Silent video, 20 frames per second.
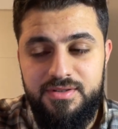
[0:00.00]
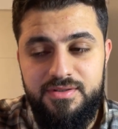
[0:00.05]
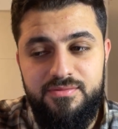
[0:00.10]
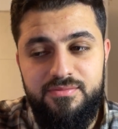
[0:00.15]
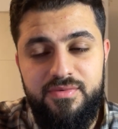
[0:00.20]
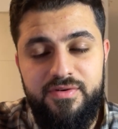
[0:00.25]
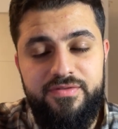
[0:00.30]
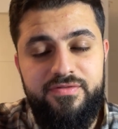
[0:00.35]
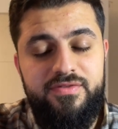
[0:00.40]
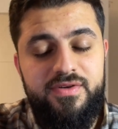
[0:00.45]

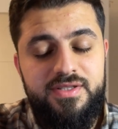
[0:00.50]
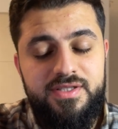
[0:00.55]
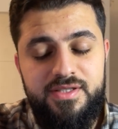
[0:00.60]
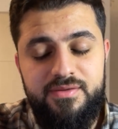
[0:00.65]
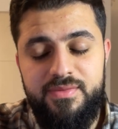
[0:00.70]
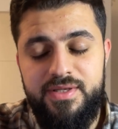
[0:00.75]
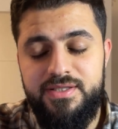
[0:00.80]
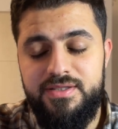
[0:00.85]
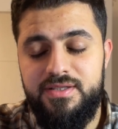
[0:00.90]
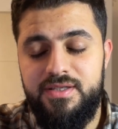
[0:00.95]
But
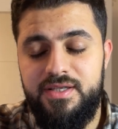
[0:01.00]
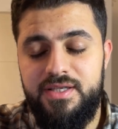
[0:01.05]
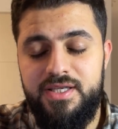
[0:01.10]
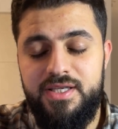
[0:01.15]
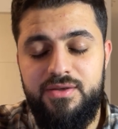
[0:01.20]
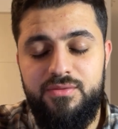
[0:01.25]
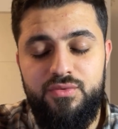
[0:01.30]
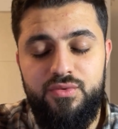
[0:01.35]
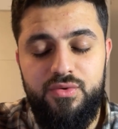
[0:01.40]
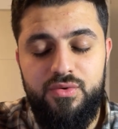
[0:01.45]
fundamentally,
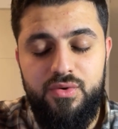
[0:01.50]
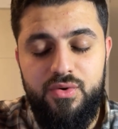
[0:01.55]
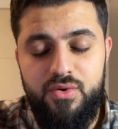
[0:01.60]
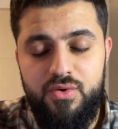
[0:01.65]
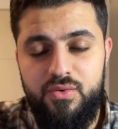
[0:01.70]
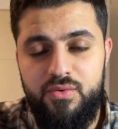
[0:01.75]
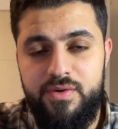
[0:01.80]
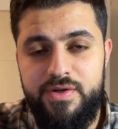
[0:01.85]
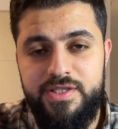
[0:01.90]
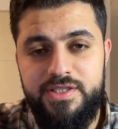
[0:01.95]
it will
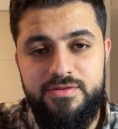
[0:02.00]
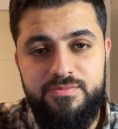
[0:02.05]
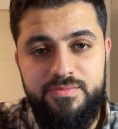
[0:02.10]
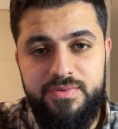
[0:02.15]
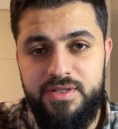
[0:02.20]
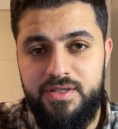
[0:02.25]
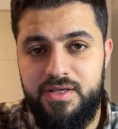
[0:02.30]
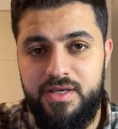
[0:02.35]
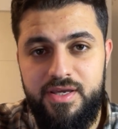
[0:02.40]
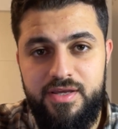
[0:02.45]
always
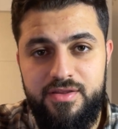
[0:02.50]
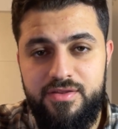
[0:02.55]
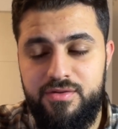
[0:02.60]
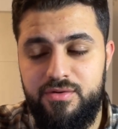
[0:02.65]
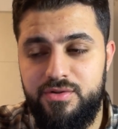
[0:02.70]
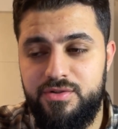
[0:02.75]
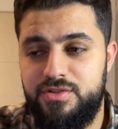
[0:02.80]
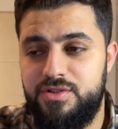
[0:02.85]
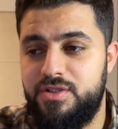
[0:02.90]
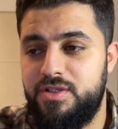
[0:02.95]
be a thought.